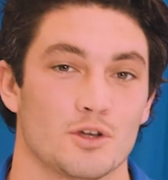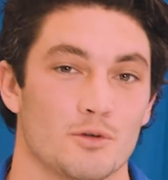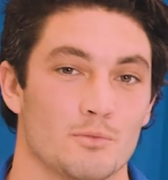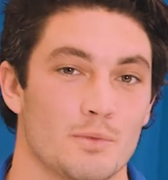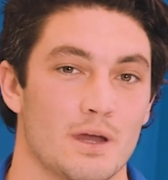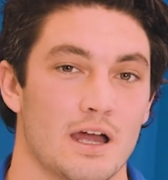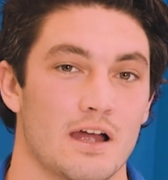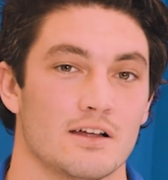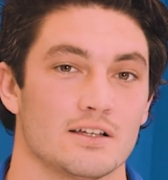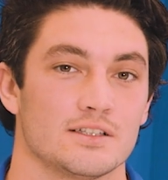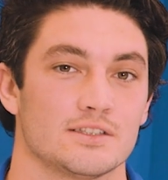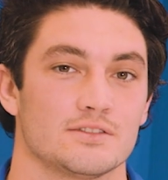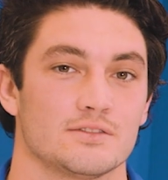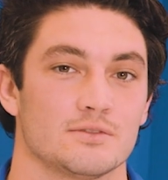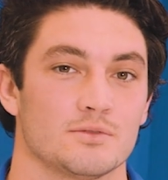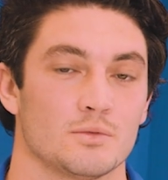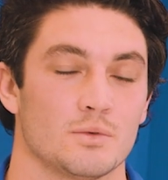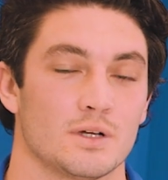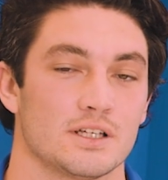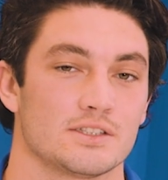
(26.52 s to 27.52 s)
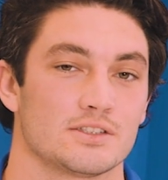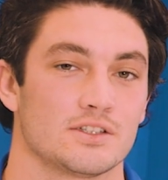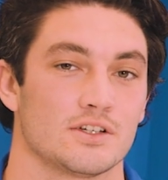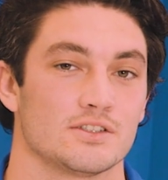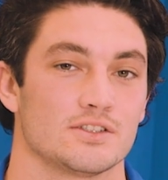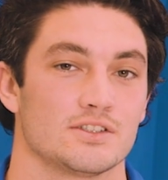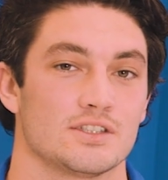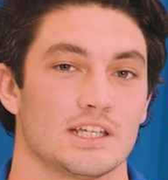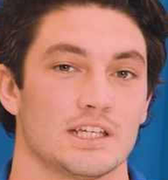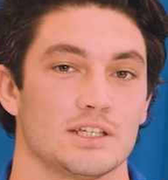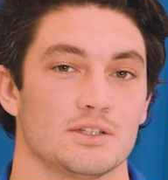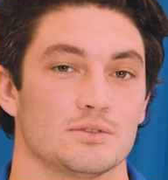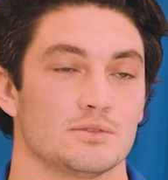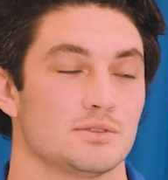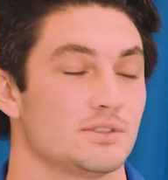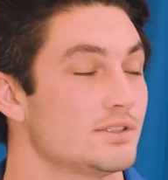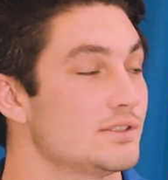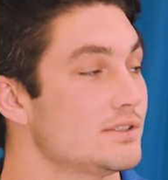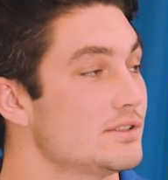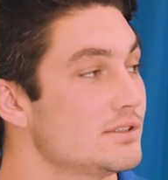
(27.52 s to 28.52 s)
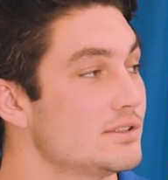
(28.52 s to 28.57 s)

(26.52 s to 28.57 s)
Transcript: Tom Barrass from the West Coast Eagles.